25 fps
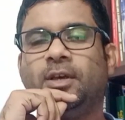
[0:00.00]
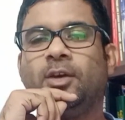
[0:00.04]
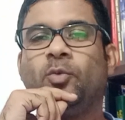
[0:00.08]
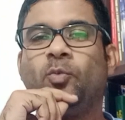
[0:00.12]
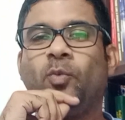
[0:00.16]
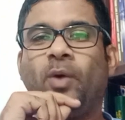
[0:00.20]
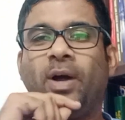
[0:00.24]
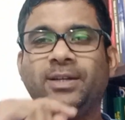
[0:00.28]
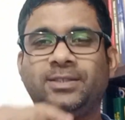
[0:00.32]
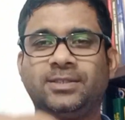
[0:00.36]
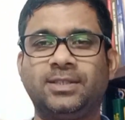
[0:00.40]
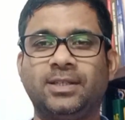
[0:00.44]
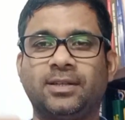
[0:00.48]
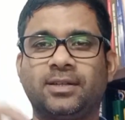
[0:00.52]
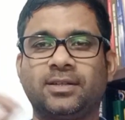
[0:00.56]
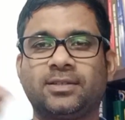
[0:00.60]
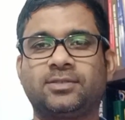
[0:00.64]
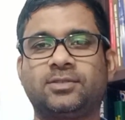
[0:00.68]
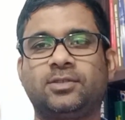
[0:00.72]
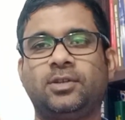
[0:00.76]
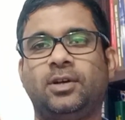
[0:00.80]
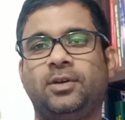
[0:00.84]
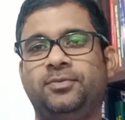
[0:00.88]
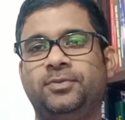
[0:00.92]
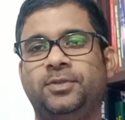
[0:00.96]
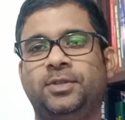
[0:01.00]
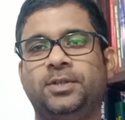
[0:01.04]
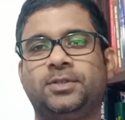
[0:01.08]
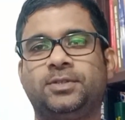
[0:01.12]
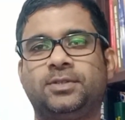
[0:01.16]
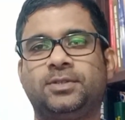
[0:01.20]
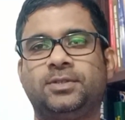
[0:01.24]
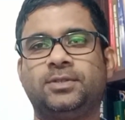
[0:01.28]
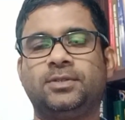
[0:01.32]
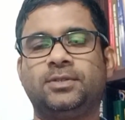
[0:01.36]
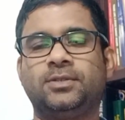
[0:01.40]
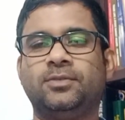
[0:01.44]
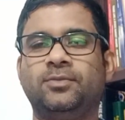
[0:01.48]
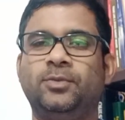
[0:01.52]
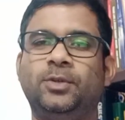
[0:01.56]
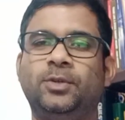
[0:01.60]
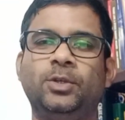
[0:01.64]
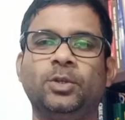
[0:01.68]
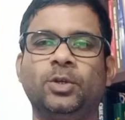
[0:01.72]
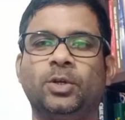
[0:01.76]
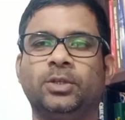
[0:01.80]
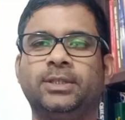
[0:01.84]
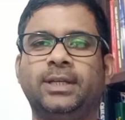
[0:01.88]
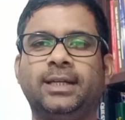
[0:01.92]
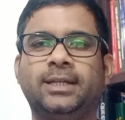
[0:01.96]
What's the risk of this? We
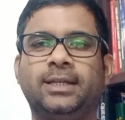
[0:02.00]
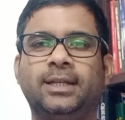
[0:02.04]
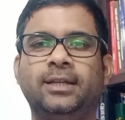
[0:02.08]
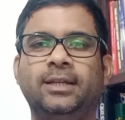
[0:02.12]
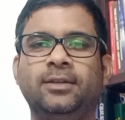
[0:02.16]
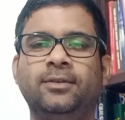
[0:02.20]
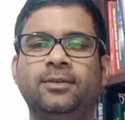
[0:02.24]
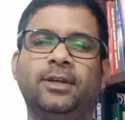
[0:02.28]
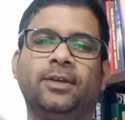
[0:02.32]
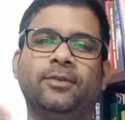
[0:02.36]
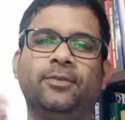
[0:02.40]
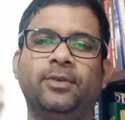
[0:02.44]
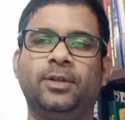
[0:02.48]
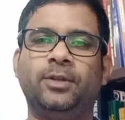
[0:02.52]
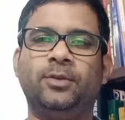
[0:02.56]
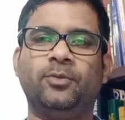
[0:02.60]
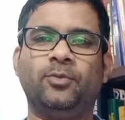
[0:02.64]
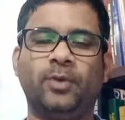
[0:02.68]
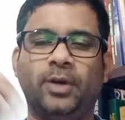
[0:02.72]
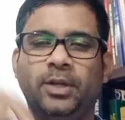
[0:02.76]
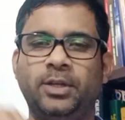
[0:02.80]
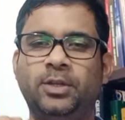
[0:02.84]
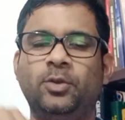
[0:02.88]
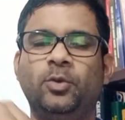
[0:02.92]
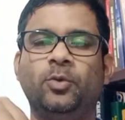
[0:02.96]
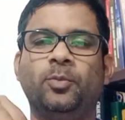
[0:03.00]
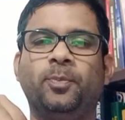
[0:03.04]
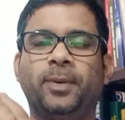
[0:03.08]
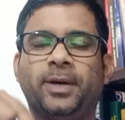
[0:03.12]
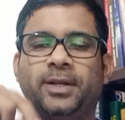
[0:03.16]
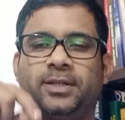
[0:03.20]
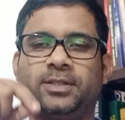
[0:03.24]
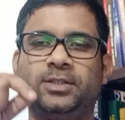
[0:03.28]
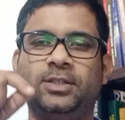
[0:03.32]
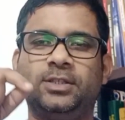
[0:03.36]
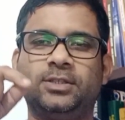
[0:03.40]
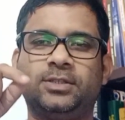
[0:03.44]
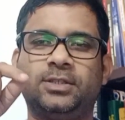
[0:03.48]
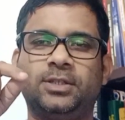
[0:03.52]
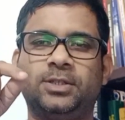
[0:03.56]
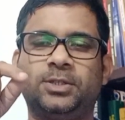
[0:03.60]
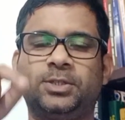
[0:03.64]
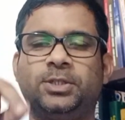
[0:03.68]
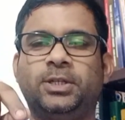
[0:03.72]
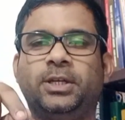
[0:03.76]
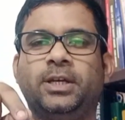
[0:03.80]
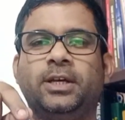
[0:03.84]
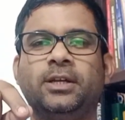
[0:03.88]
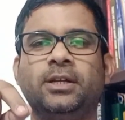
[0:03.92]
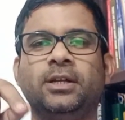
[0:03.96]
know that anyway, when you purchase a
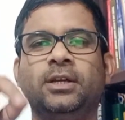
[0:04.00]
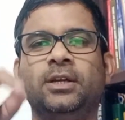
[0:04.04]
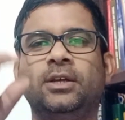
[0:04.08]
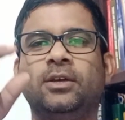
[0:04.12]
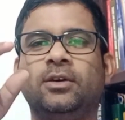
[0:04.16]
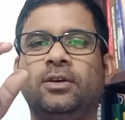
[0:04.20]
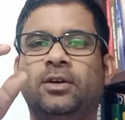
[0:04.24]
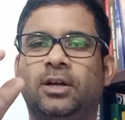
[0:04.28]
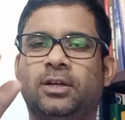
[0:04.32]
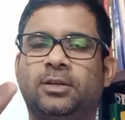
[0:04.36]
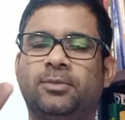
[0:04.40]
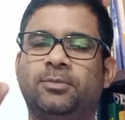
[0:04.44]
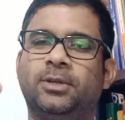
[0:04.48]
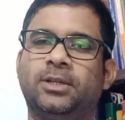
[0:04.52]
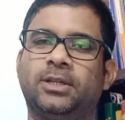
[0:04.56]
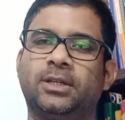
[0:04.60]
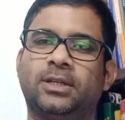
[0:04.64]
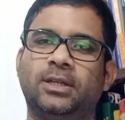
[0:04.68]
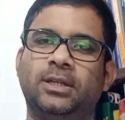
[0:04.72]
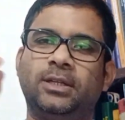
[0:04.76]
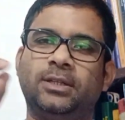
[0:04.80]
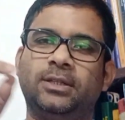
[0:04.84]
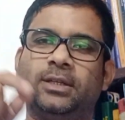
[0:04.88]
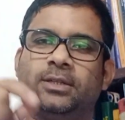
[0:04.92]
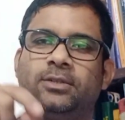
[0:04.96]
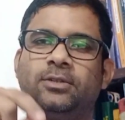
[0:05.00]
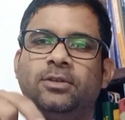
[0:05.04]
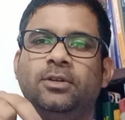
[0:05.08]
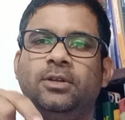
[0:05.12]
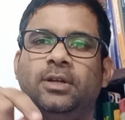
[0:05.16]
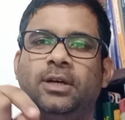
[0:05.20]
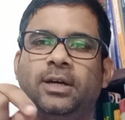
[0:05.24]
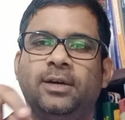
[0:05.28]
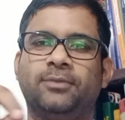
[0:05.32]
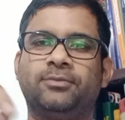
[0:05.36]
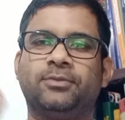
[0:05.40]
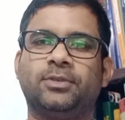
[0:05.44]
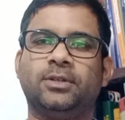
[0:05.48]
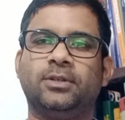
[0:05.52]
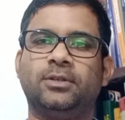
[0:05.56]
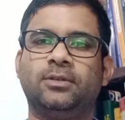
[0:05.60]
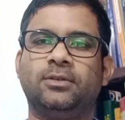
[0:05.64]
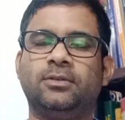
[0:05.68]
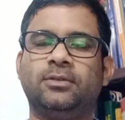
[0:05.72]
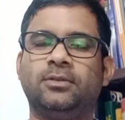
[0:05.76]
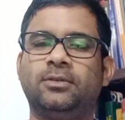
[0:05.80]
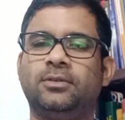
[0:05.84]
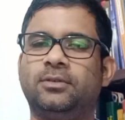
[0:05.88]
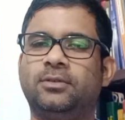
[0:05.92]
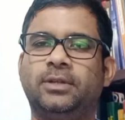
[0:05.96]
share, automatically that will,
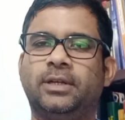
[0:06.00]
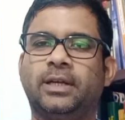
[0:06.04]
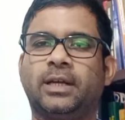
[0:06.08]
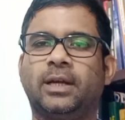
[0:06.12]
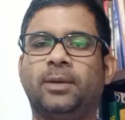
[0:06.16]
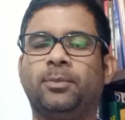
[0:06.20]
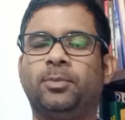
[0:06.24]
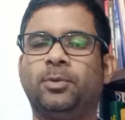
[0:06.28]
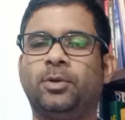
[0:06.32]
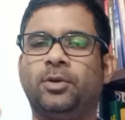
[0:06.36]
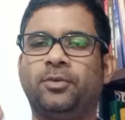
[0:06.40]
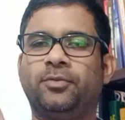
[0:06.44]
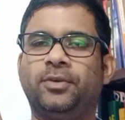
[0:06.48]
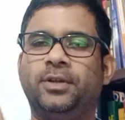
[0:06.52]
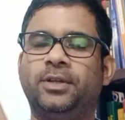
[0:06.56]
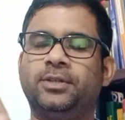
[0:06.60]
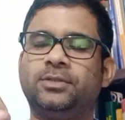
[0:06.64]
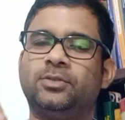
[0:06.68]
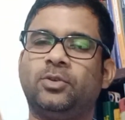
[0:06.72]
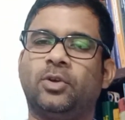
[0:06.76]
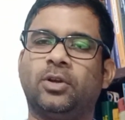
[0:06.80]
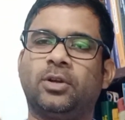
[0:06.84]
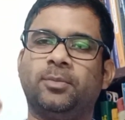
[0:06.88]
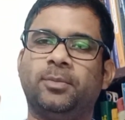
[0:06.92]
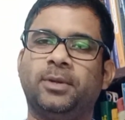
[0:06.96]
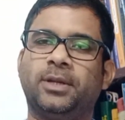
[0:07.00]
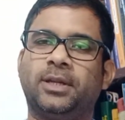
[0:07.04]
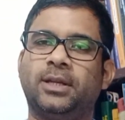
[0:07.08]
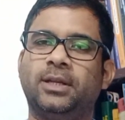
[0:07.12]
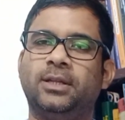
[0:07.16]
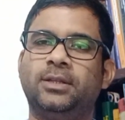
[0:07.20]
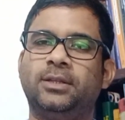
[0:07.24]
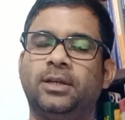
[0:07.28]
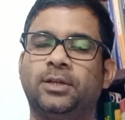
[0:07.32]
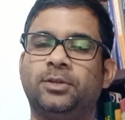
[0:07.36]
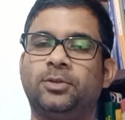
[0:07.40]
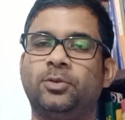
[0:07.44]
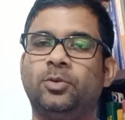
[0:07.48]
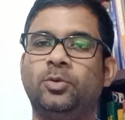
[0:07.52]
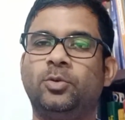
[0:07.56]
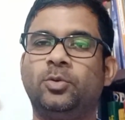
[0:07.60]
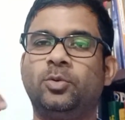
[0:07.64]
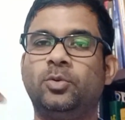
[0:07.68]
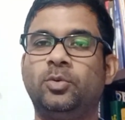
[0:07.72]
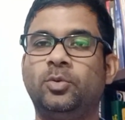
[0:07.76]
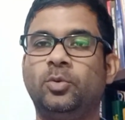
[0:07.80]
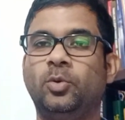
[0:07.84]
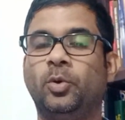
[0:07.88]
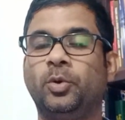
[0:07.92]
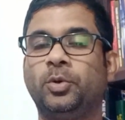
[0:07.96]
after a couple of days, automatically that
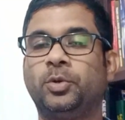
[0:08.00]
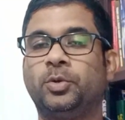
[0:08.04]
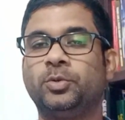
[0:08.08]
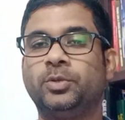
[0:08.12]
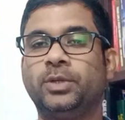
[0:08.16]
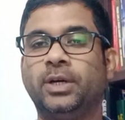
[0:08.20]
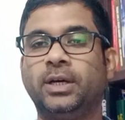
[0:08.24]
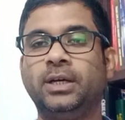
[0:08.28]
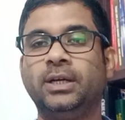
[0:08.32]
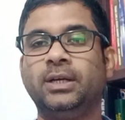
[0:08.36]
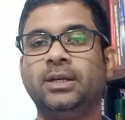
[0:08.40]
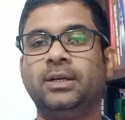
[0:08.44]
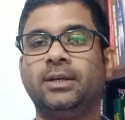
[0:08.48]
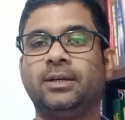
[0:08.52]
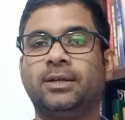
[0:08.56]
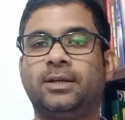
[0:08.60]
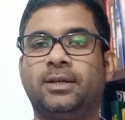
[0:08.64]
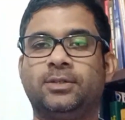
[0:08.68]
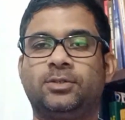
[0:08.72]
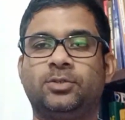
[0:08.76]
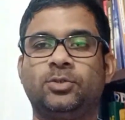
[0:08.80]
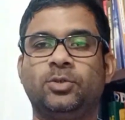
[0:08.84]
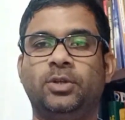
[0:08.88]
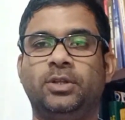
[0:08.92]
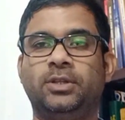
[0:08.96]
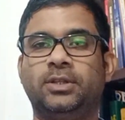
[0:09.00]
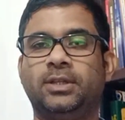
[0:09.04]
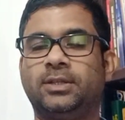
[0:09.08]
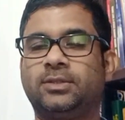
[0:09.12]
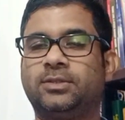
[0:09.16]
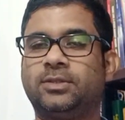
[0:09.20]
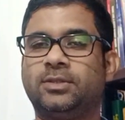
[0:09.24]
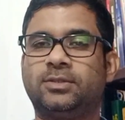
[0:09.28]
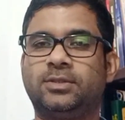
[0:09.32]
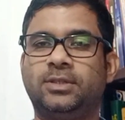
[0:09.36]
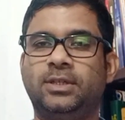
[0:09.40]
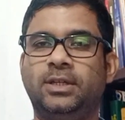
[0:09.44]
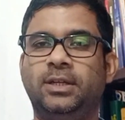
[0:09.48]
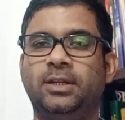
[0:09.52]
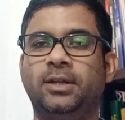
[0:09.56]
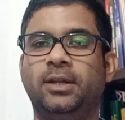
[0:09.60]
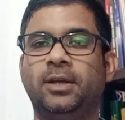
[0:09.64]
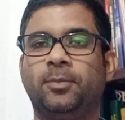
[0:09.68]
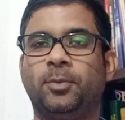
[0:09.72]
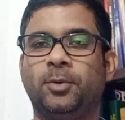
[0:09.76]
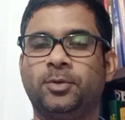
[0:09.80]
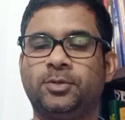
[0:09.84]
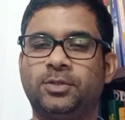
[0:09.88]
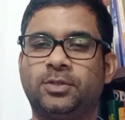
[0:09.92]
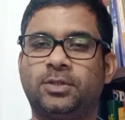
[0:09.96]
will go to the custodian. That's a
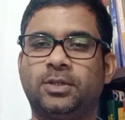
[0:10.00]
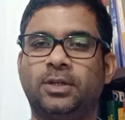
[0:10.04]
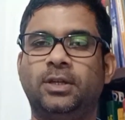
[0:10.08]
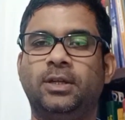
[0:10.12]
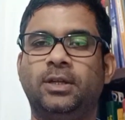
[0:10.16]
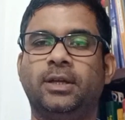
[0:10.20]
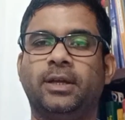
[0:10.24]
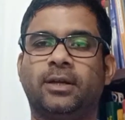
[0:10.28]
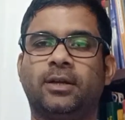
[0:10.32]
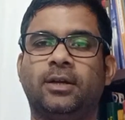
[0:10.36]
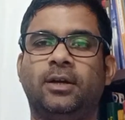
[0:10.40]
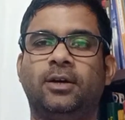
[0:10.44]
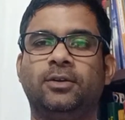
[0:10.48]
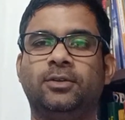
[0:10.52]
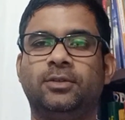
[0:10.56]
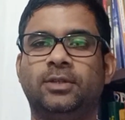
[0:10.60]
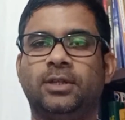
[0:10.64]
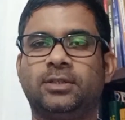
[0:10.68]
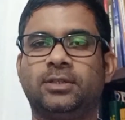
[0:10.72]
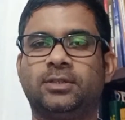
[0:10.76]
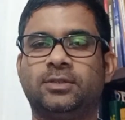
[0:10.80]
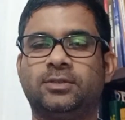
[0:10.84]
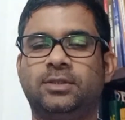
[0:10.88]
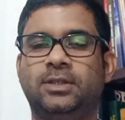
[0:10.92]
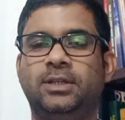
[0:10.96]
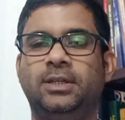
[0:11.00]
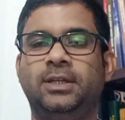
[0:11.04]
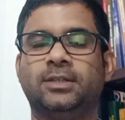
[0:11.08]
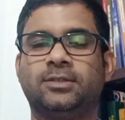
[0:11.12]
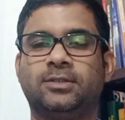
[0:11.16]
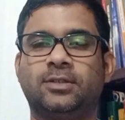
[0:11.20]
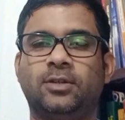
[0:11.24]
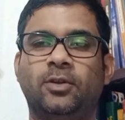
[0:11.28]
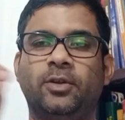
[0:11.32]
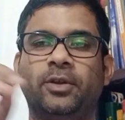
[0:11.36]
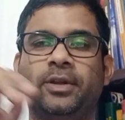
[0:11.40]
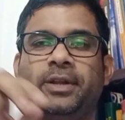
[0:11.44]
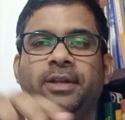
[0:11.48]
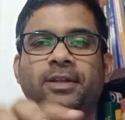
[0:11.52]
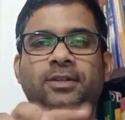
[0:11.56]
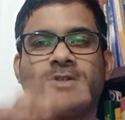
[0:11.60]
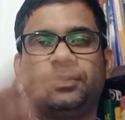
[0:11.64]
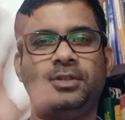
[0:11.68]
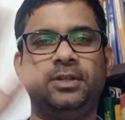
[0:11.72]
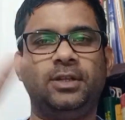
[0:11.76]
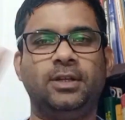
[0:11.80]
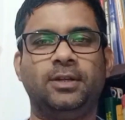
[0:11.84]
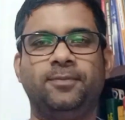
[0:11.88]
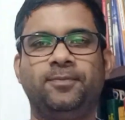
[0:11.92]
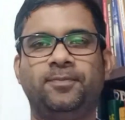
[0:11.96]
depository account, that's CDSL or
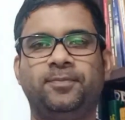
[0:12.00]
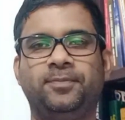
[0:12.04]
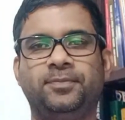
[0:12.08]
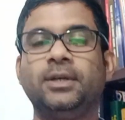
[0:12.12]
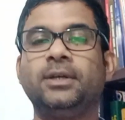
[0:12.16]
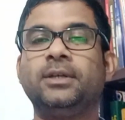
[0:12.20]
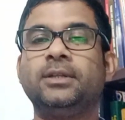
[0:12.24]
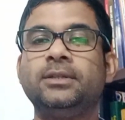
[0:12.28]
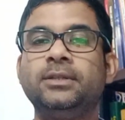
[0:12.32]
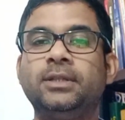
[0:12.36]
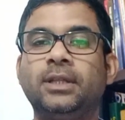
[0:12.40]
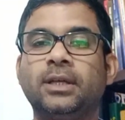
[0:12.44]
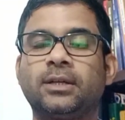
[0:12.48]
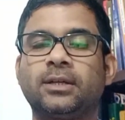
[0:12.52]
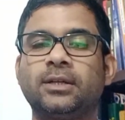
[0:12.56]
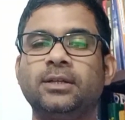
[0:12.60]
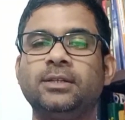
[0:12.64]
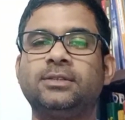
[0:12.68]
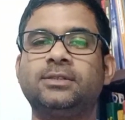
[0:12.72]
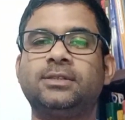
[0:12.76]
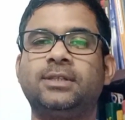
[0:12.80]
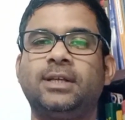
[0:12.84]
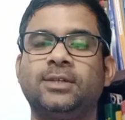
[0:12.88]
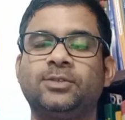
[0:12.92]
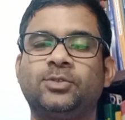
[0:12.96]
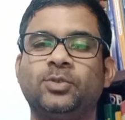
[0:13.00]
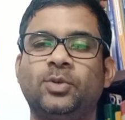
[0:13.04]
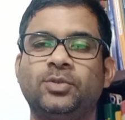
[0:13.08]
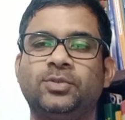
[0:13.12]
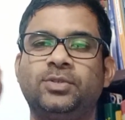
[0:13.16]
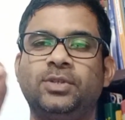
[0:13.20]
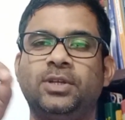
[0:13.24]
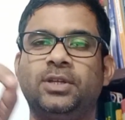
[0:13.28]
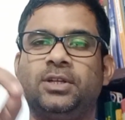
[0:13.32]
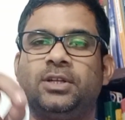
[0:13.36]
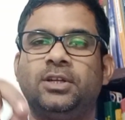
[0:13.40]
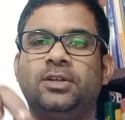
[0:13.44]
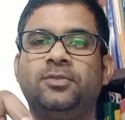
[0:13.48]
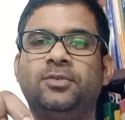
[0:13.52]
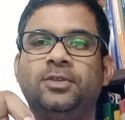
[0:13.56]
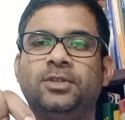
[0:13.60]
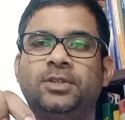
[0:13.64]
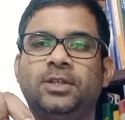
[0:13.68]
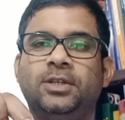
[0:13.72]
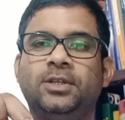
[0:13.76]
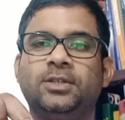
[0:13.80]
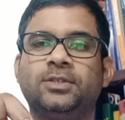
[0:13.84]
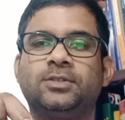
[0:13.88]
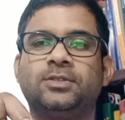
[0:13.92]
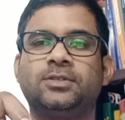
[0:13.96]
NSDL. The risk associated with
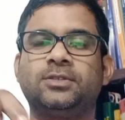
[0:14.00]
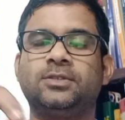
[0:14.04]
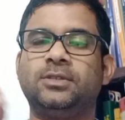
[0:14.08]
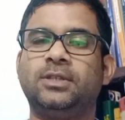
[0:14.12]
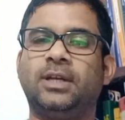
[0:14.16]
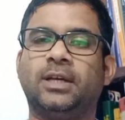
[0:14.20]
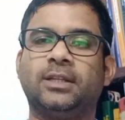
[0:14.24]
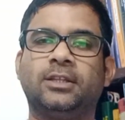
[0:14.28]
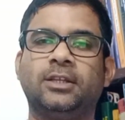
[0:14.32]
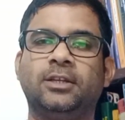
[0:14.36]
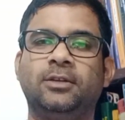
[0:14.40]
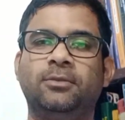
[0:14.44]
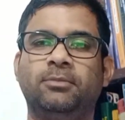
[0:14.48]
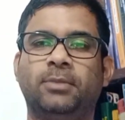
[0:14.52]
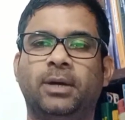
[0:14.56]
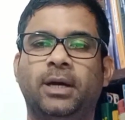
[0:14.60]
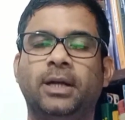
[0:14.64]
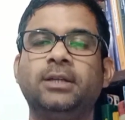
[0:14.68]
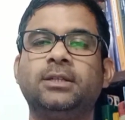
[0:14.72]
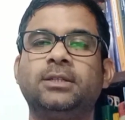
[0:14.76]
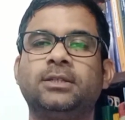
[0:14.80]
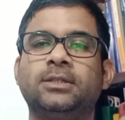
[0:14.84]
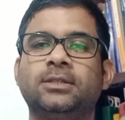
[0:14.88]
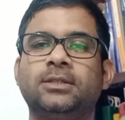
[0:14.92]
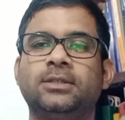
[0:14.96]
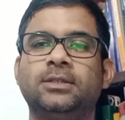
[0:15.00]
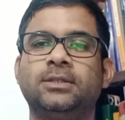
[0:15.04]
this nothing but,